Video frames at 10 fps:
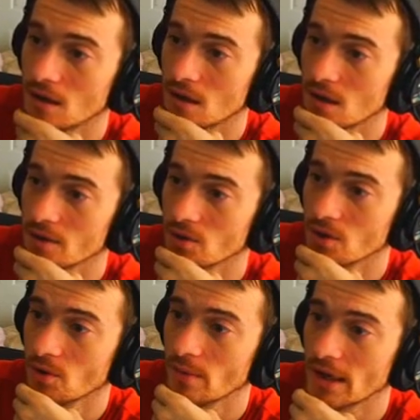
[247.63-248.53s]
you'll go
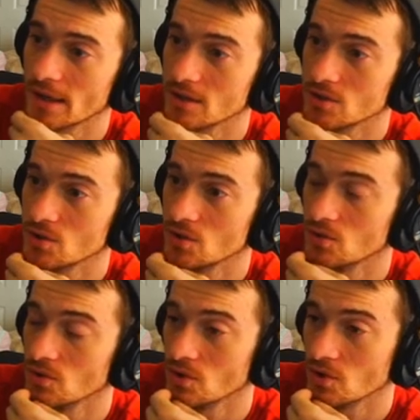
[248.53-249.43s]
back into
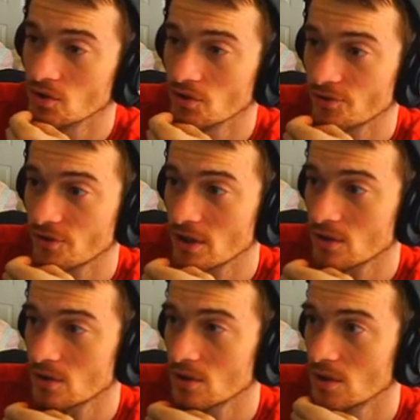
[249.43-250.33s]
your file.
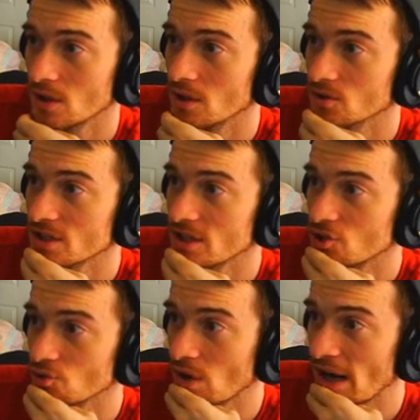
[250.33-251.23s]
It'll say
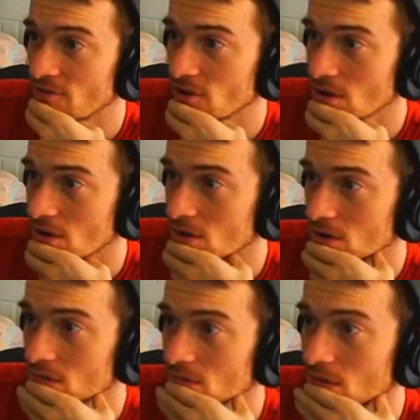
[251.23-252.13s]
driver
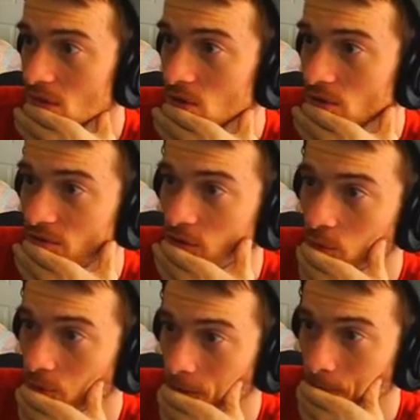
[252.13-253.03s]
on the
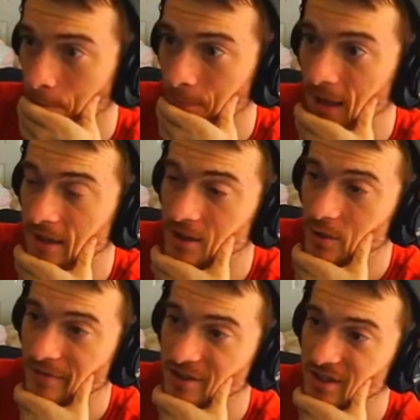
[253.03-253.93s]
folder, and then you have
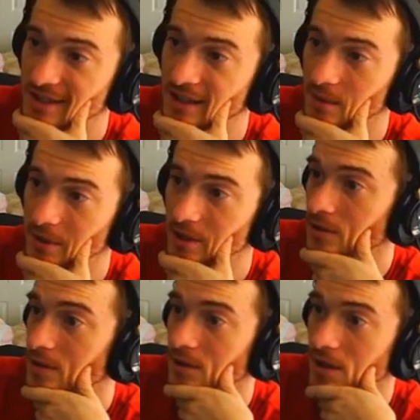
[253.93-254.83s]
setup here.
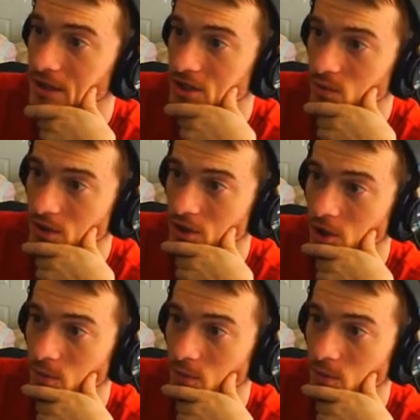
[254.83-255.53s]
And so we're going to open